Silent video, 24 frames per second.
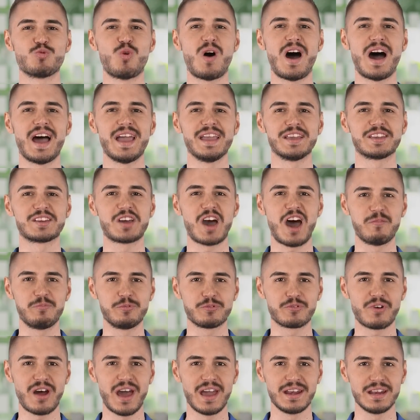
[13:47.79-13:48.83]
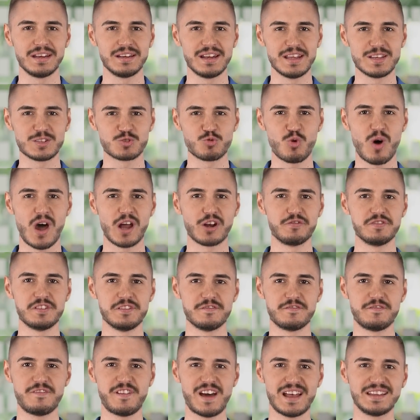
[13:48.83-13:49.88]
why copywriting is one of
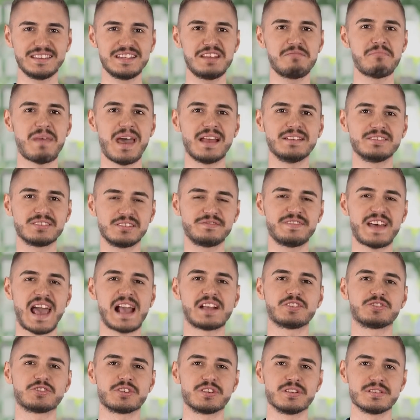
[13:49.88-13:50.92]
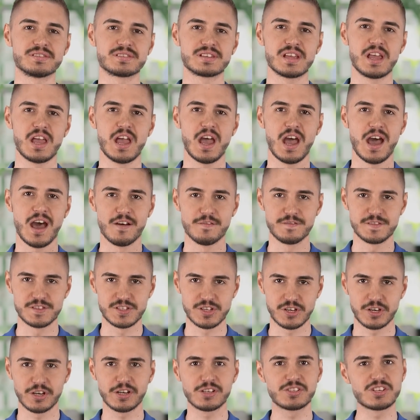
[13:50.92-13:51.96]
the fundamental factors of
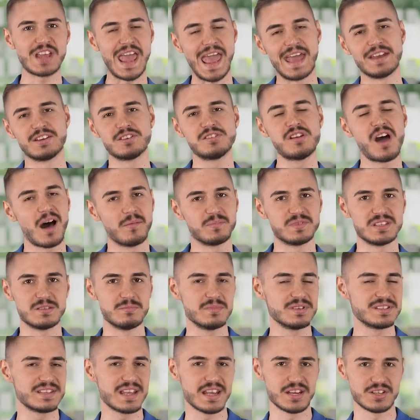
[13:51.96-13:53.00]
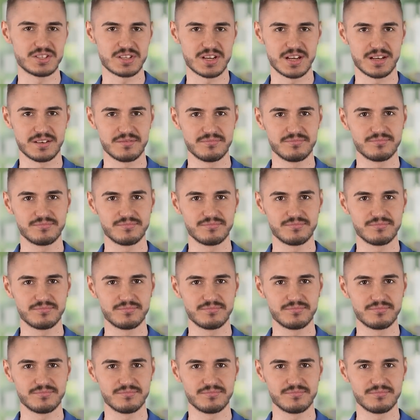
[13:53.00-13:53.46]
search engine optimization.